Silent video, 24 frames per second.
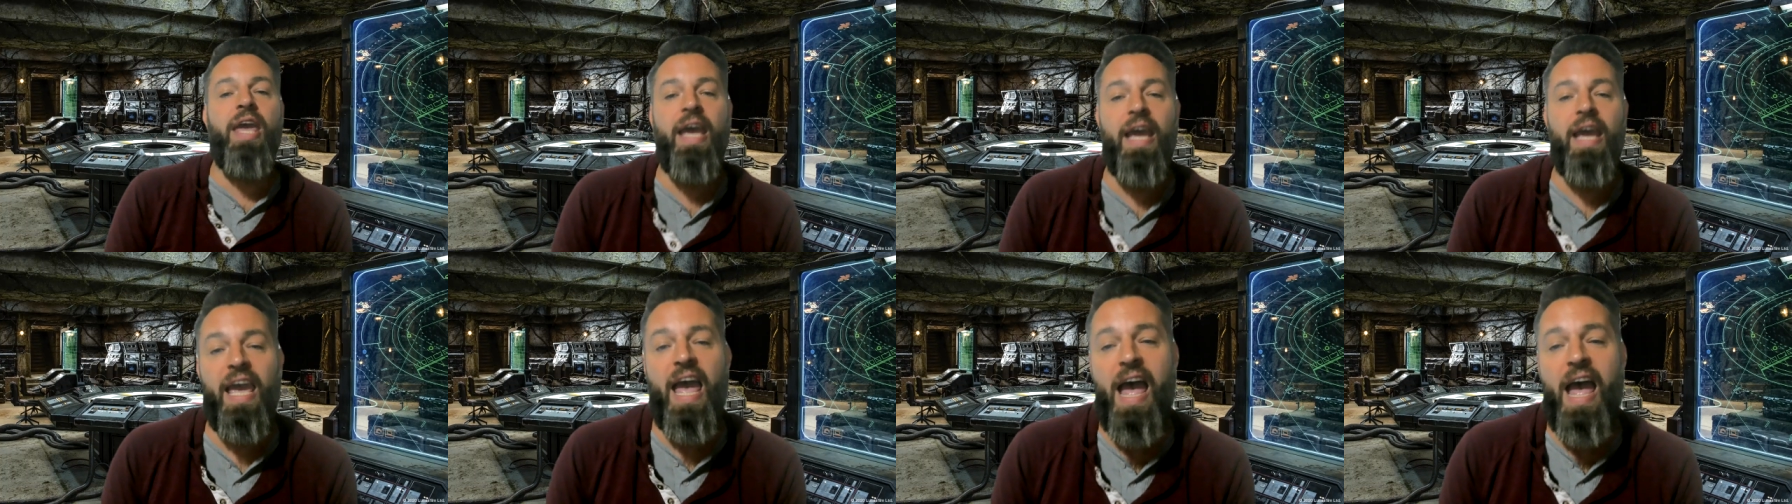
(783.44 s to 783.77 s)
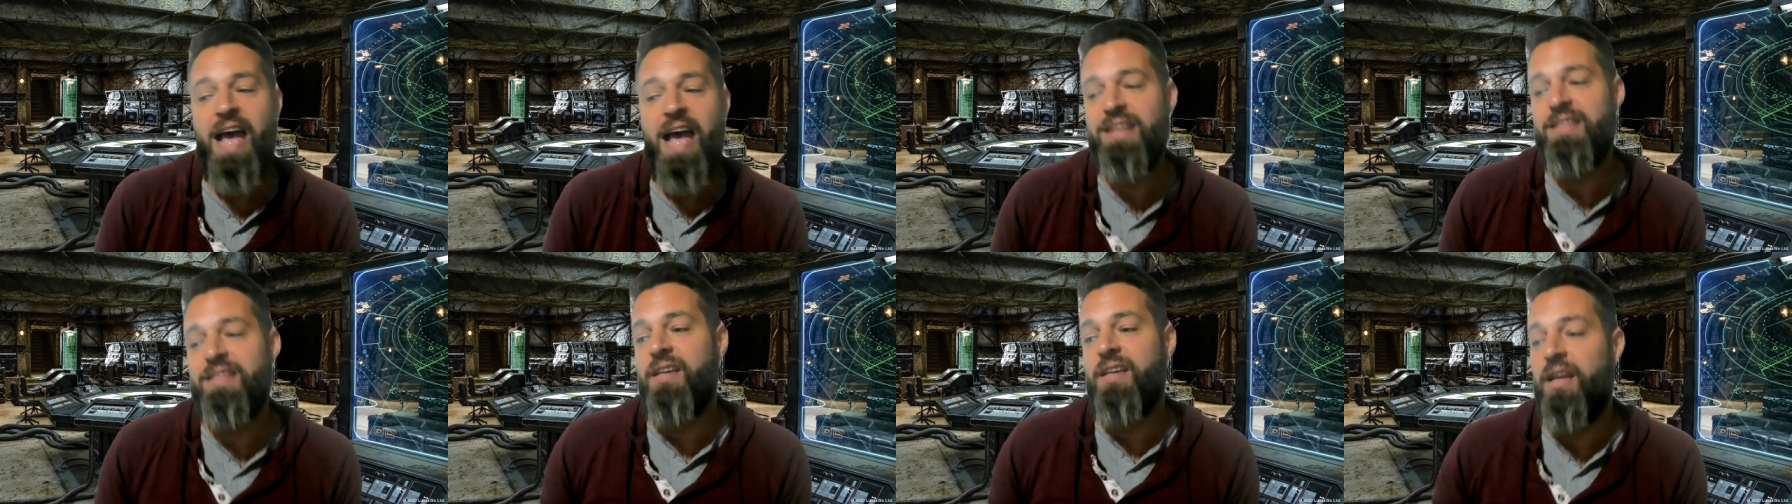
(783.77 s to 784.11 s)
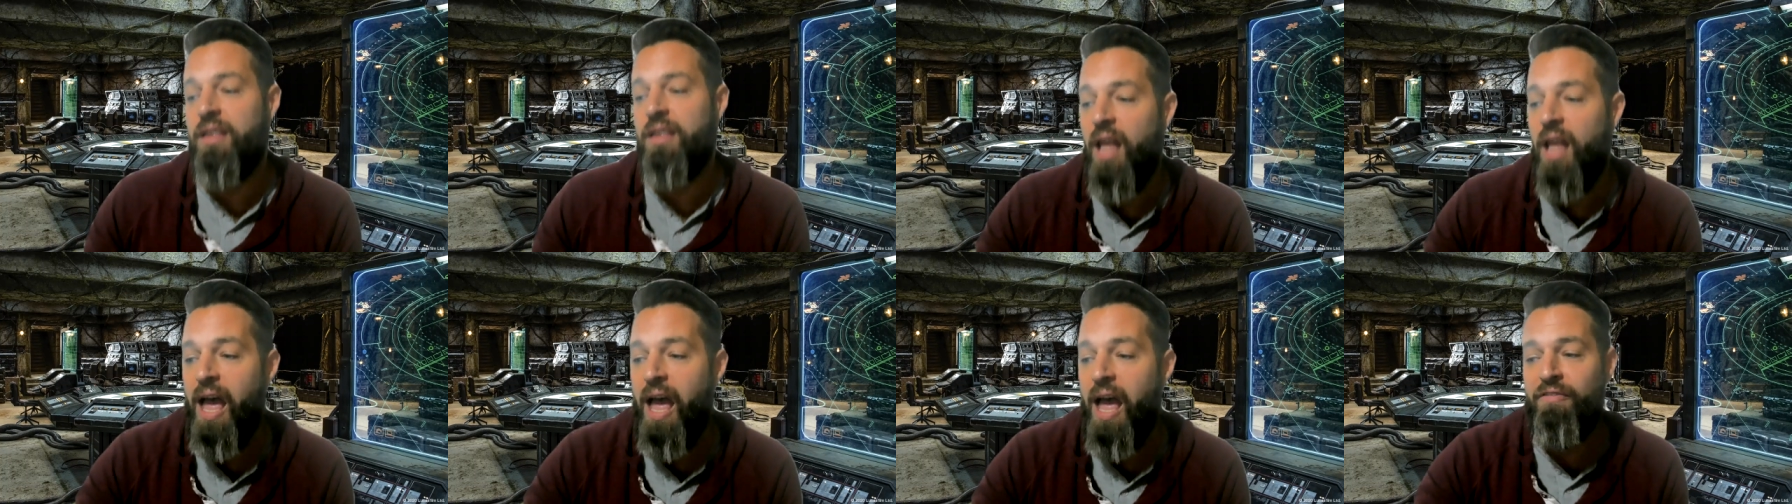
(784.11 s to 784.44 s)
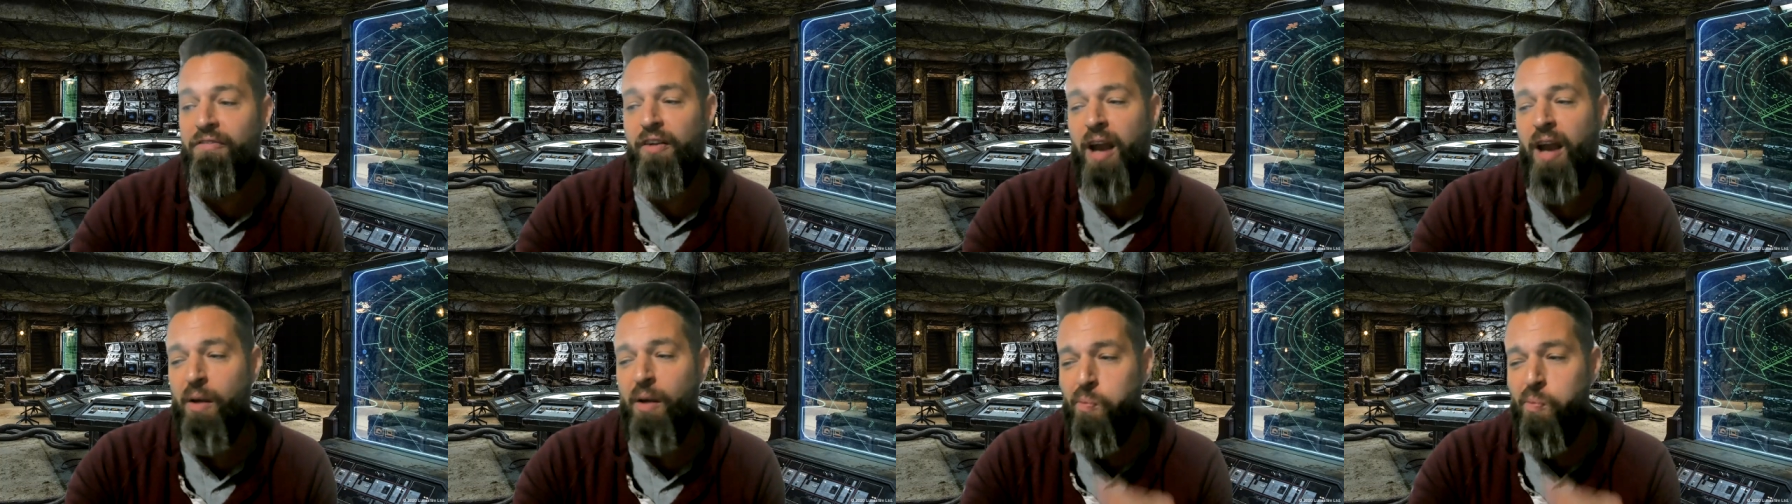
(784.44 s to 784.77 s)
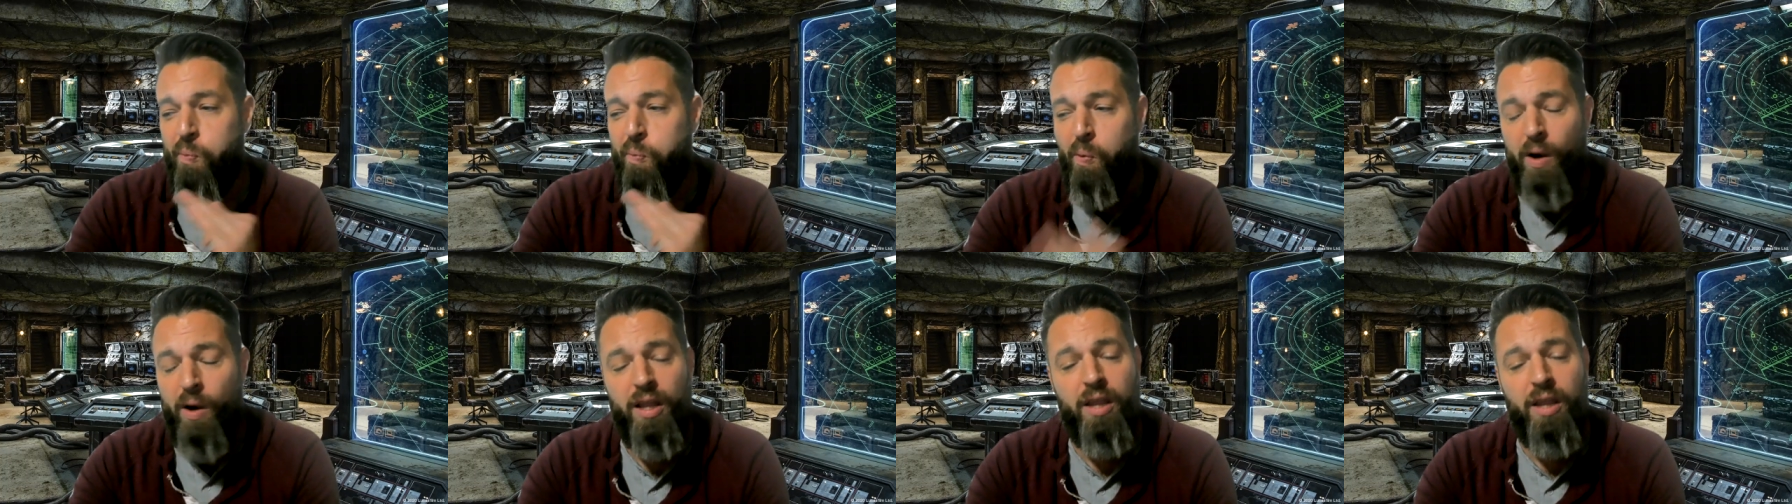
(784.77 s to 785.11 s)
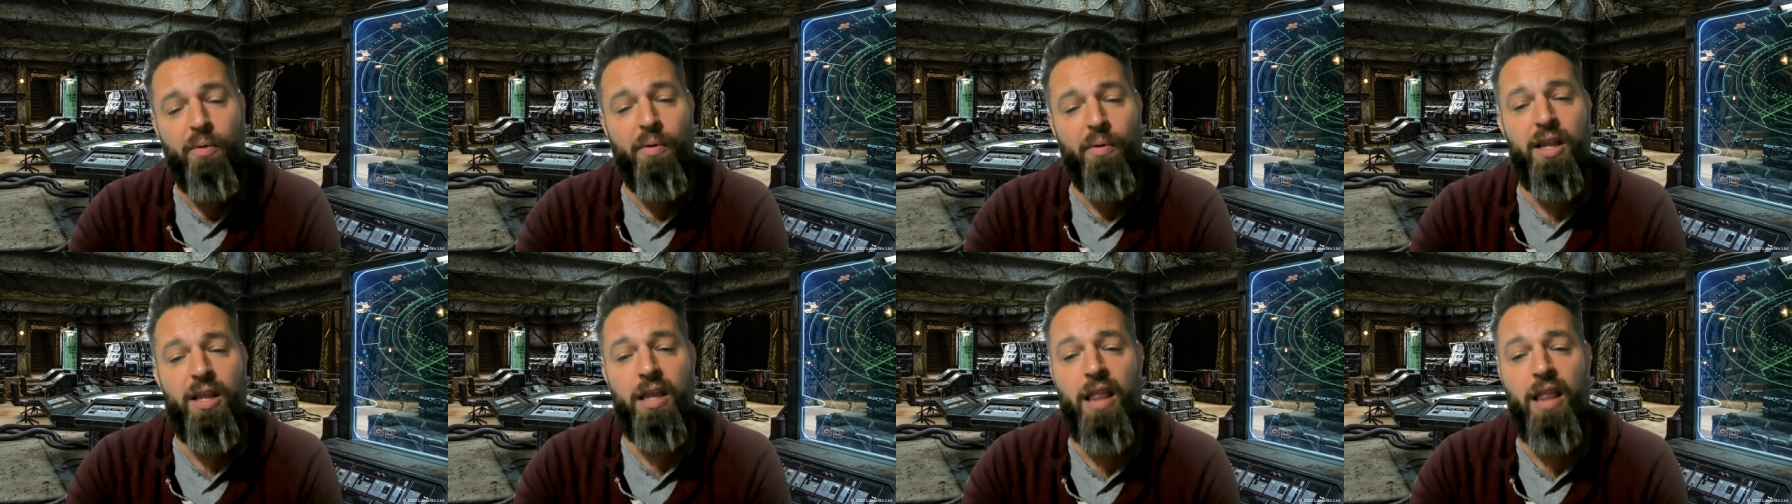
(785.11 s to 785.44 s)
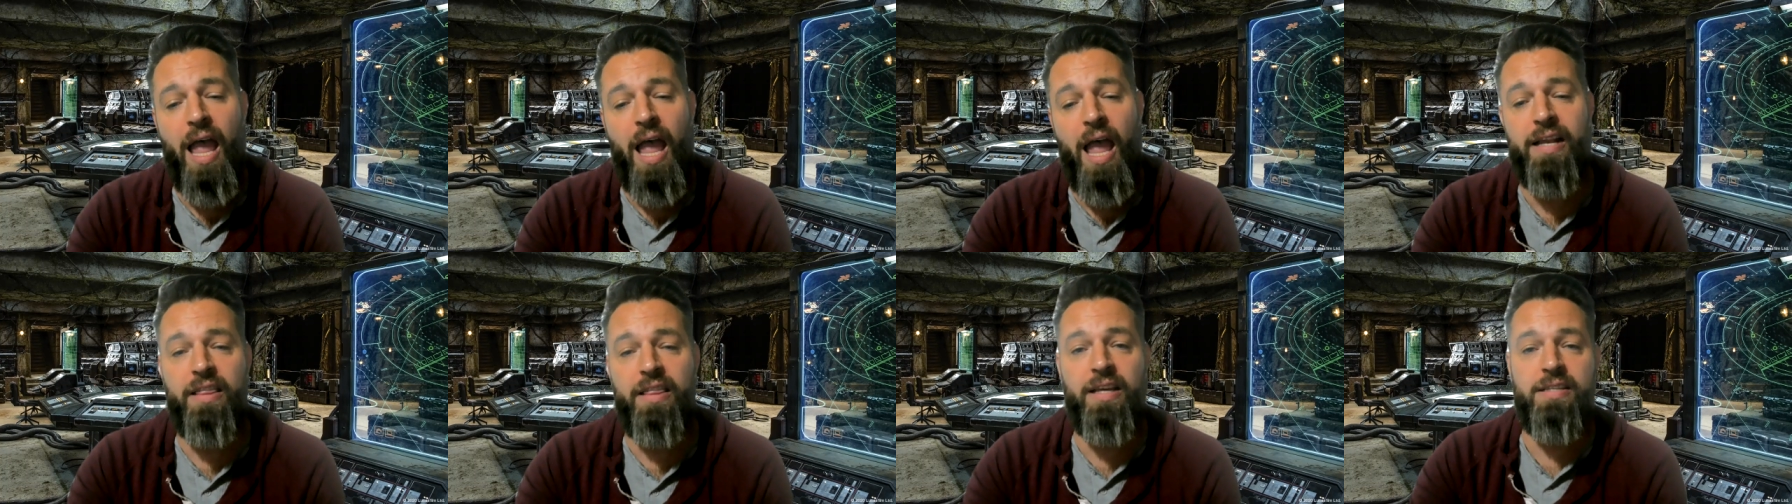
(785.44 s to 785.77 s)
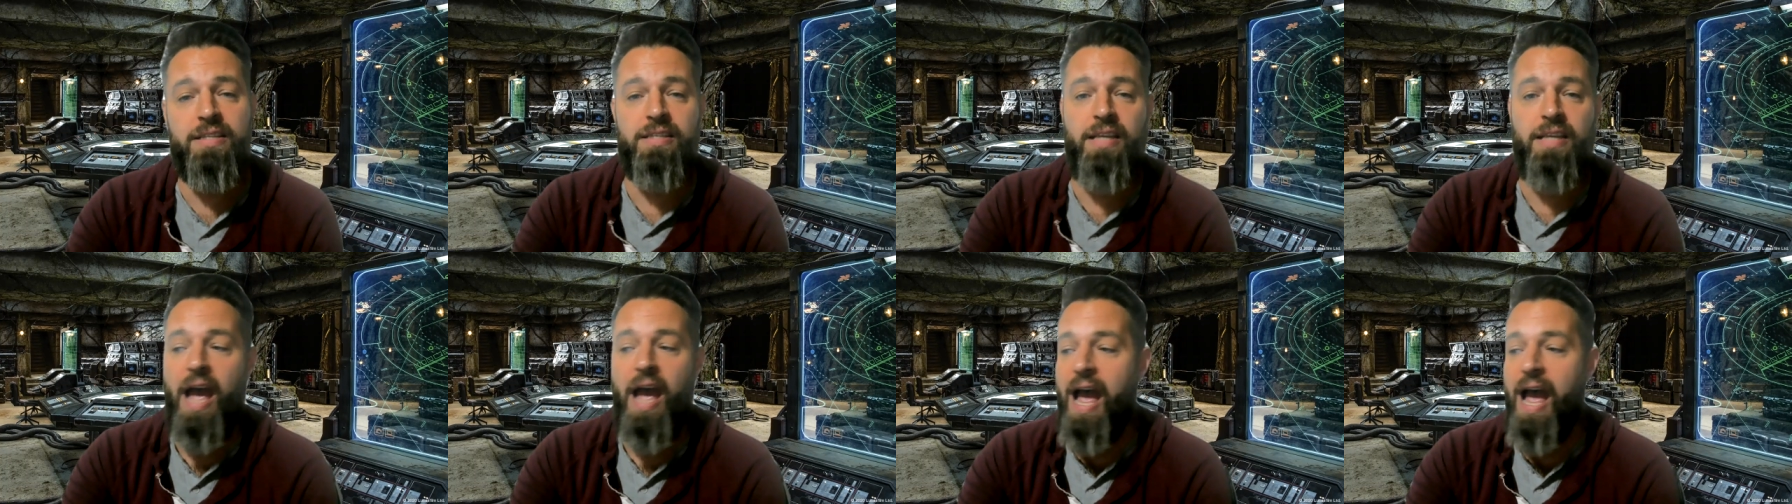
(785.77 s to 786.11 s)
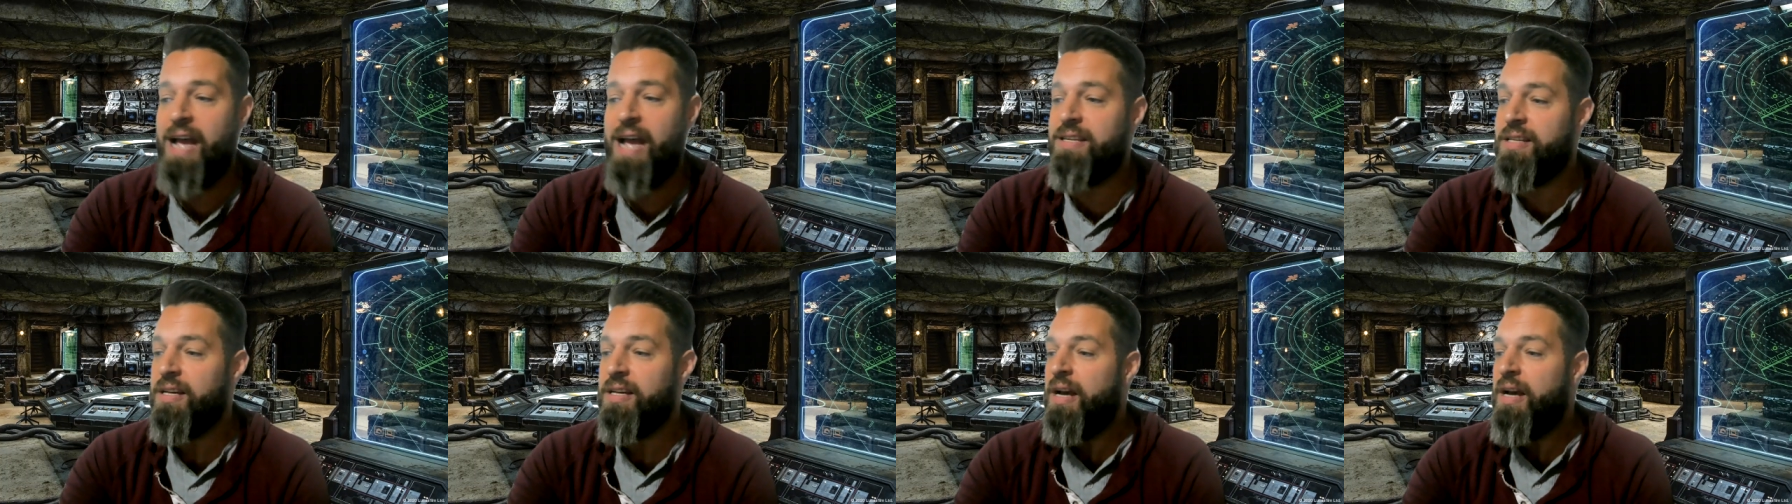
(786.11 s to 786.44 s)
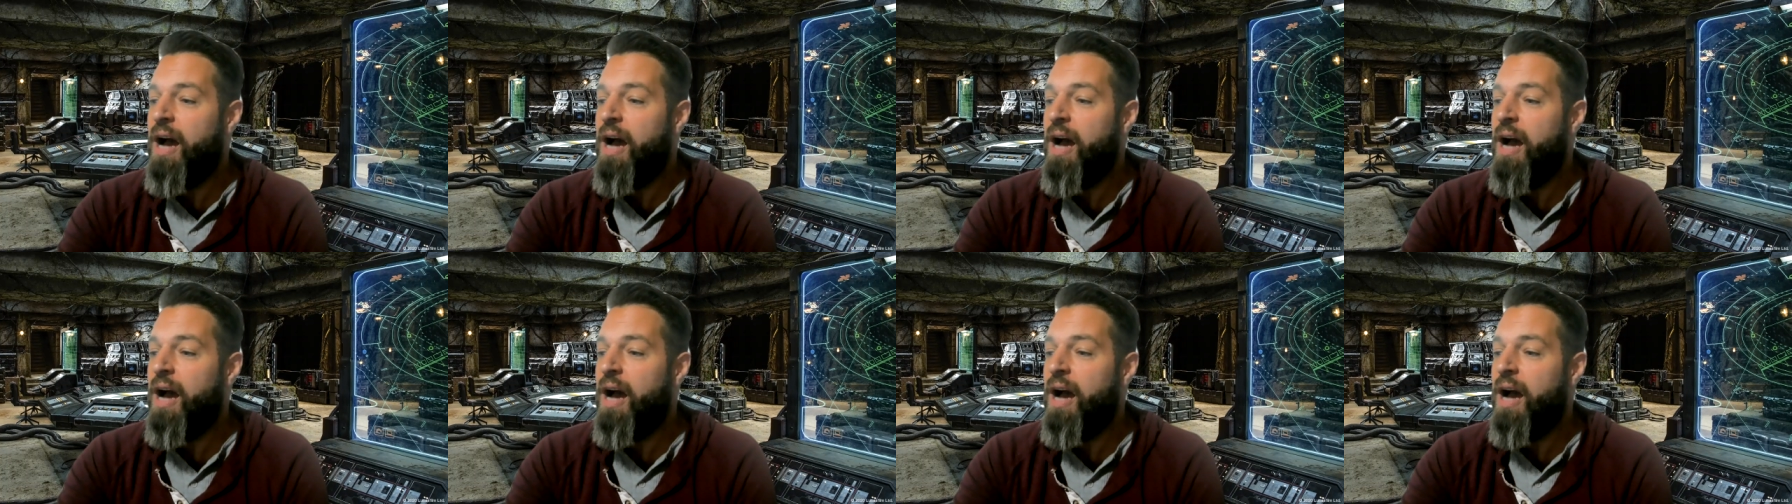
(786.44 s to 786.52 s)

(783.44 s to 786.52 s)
kick ass in life, and I really, really like this, guys,